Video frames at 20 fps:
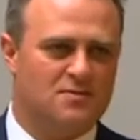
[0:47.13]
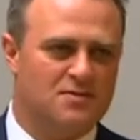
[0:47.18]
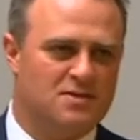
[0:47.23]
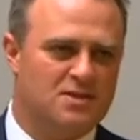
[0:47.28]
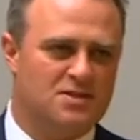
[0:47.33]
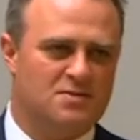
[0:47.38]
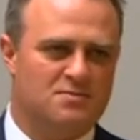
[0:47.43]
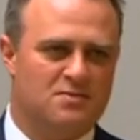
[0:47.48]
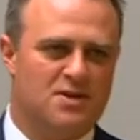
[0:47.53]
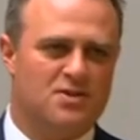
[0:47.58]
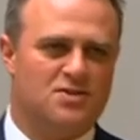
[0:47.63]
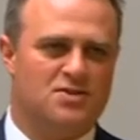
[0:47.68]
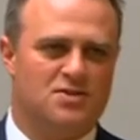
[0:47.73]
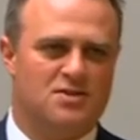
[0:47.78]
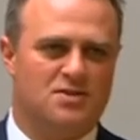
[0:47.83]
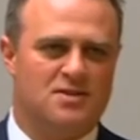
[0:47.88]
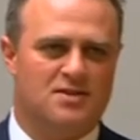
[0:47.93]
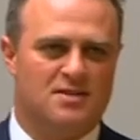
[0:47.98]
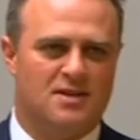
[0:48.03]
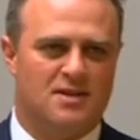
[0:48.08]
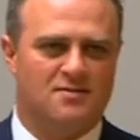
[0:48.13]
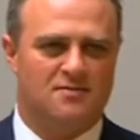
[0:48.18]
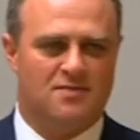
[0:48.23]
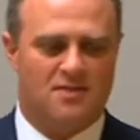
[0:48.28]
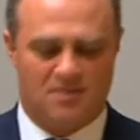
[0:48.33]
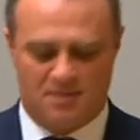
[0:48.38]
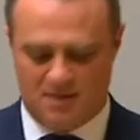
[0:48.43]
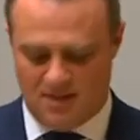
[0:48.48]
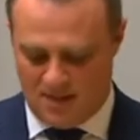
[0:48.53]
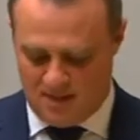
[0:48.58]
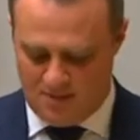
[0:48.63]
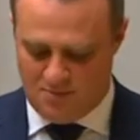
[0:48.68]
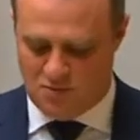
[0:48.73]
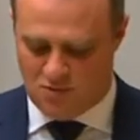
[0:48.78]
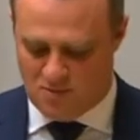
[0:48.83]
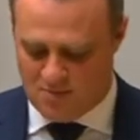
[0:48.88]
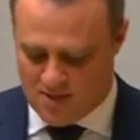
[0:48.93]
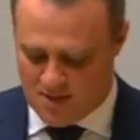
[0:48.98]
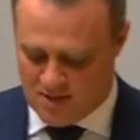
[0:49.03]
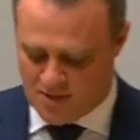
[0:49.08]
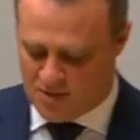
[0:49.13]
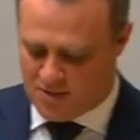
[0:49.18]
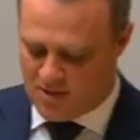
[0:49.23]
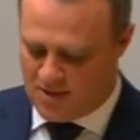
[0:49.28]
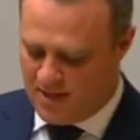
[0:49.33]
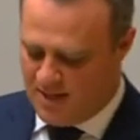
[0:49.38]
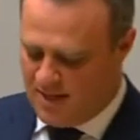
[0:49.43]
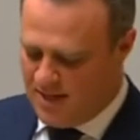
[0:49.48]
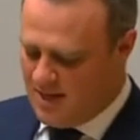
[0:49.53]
This motion is a very liberal motion